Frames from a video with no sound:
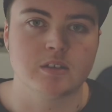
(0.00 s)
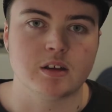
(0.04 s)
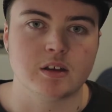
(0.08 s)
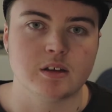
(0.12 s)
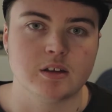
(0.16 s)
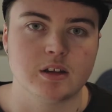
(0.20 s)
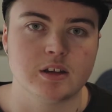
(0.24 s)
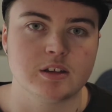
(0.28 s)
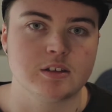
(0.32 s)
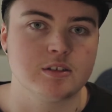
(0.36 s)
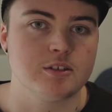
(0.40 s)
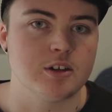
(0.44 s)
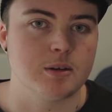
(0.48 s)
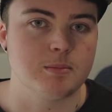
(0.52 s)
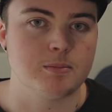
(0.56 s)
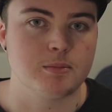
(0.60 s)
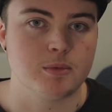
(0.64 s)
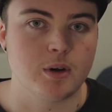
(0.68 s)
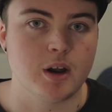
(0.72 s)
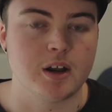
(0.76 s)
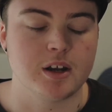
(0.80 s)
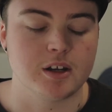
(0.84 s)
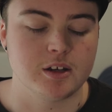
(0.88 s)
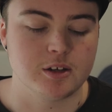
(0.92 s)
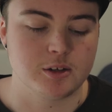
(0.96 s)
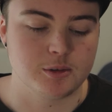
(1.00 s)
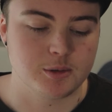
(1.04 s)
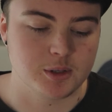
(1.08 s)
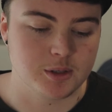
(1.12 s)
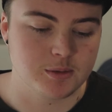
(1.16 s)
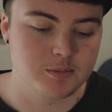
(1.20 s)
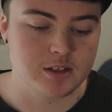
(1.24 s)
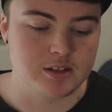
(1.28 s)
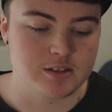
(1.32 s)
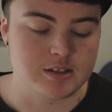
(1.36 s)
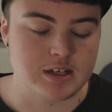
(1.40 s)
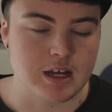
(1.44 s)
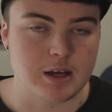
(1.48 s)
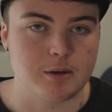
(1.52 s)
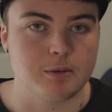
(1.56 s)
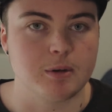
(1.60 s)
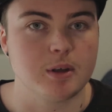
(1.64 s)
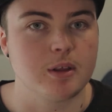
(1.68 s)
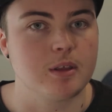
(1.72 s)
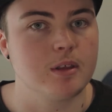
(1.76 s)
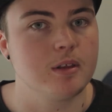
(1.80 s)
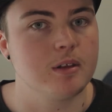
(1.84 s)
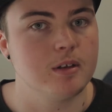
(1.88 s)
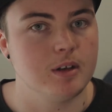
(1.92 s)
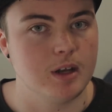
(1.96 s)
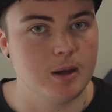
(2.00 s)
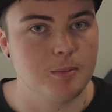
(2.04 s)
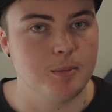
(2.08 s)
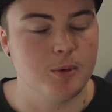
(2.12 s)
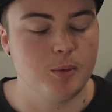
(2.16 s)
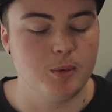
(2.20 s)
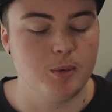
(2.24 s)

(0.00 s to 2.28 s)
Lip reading: So let's jump right into it. Let's start with number